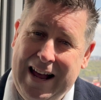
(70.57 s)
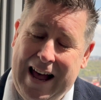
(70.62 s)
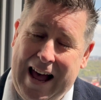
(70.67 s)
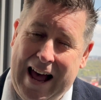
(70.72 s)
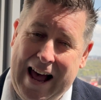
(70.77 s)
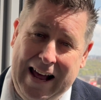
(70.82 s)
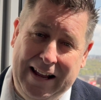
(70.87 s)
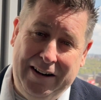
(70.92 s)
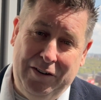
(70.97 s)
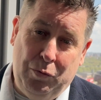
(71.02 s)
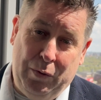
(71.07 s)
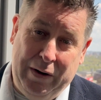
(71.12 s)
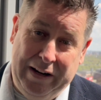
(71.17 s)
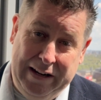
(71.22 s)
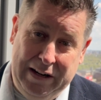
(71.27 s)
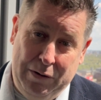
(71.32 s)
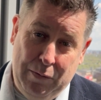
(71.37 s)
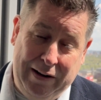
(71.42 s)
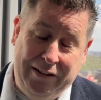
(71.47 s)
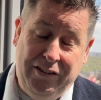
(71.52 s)
And
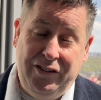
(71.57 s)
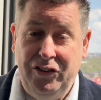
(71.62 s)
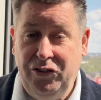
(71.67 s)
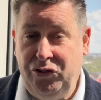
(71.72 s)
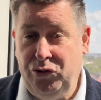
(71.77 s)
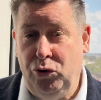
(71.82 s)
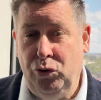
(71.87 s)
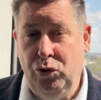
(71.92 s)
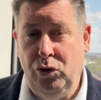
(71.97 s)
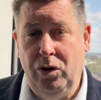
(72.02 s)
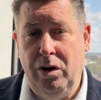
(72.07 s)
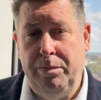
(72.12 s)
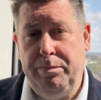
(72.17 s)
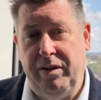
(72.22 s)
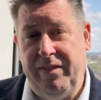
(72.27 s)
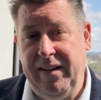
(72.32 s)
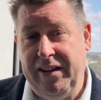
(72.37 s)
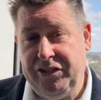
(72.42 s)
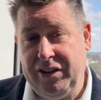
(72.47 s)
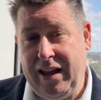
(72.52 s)
we went and saw
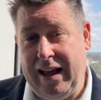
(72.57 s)
Professor